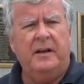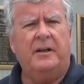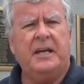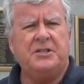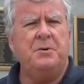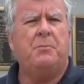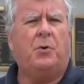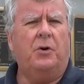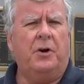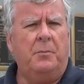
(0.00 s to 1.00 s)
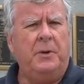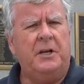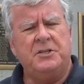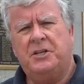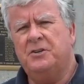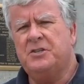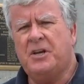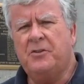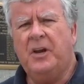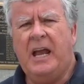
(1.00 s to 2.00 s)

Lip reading: Now that's important because here in Southern